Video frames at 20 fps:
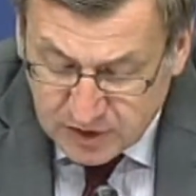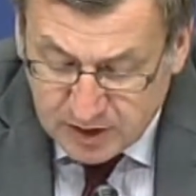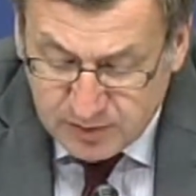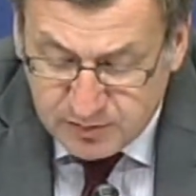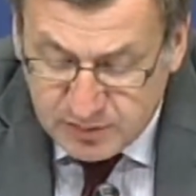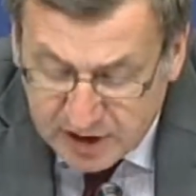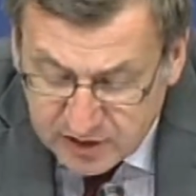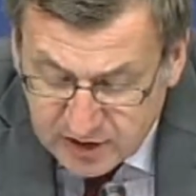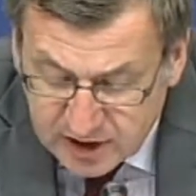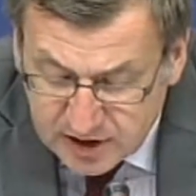
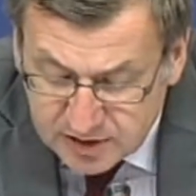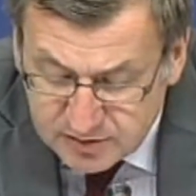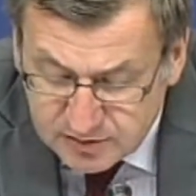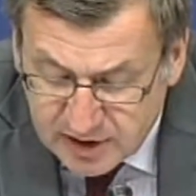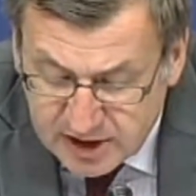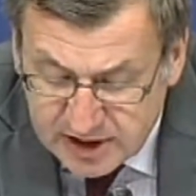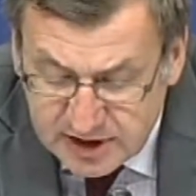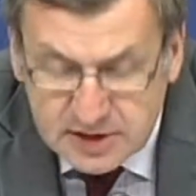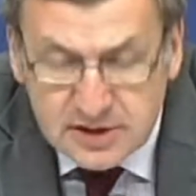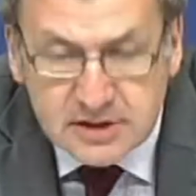bearing in
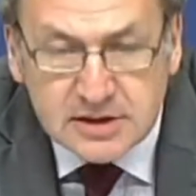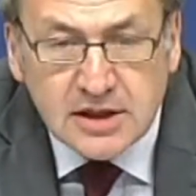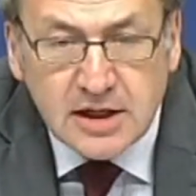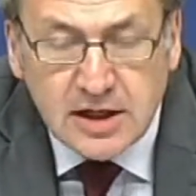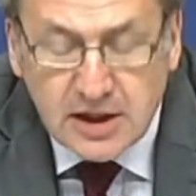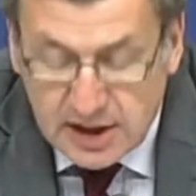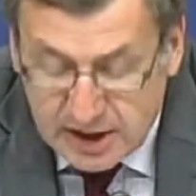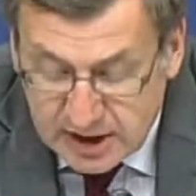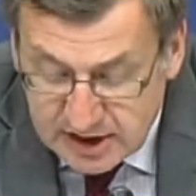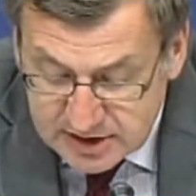mind
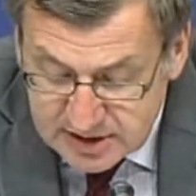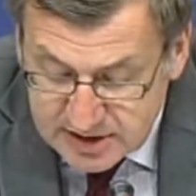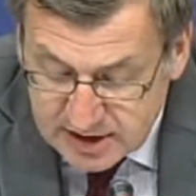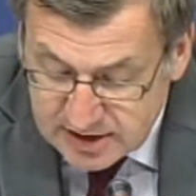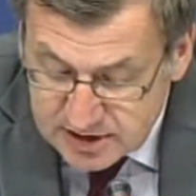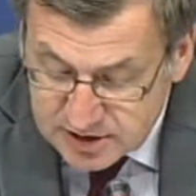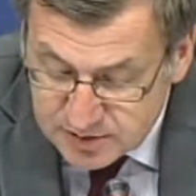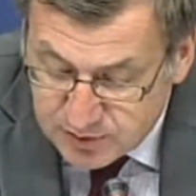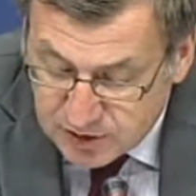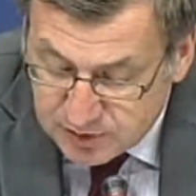
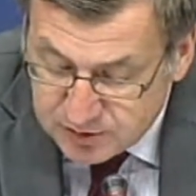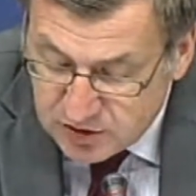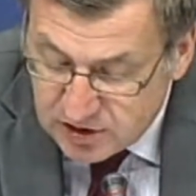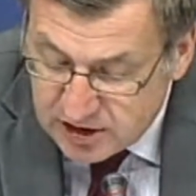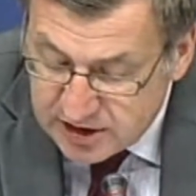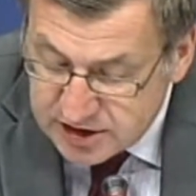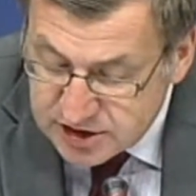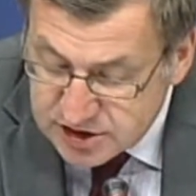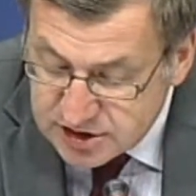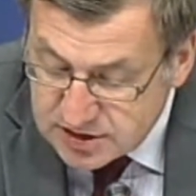Iceland's
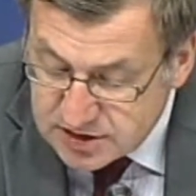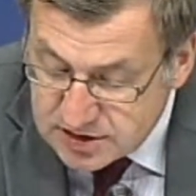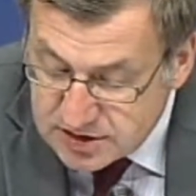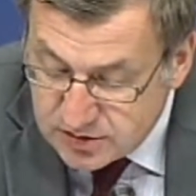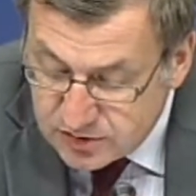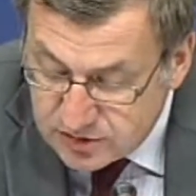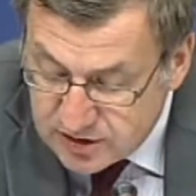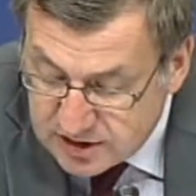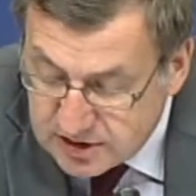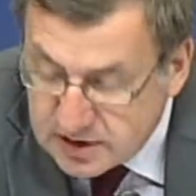
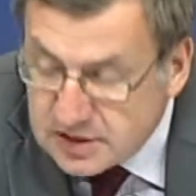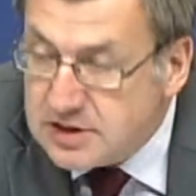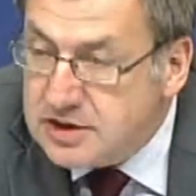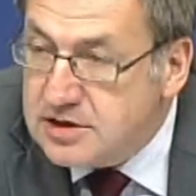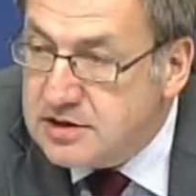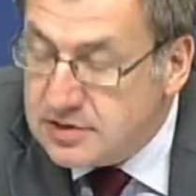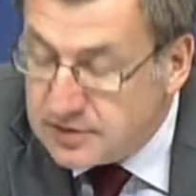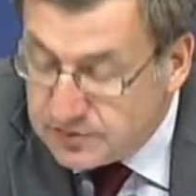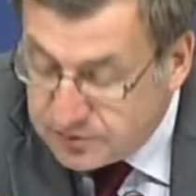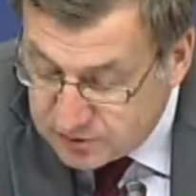population's
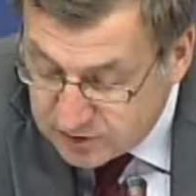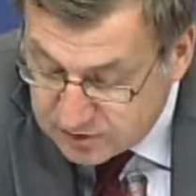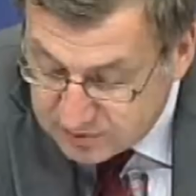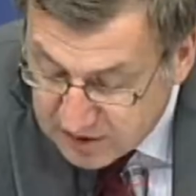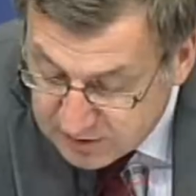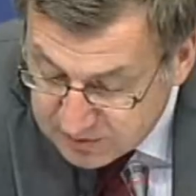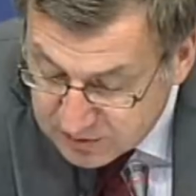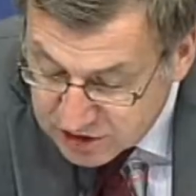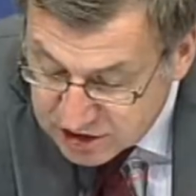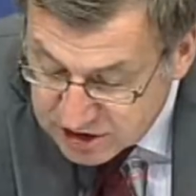readiness for
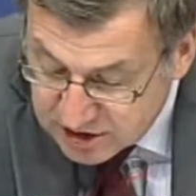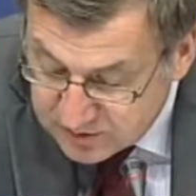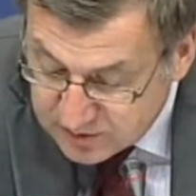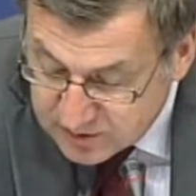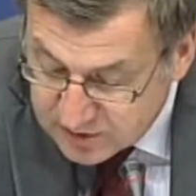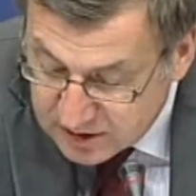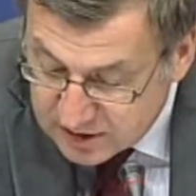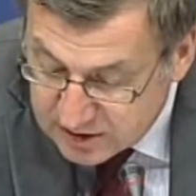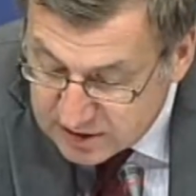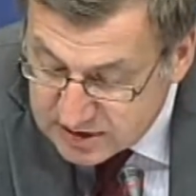membership.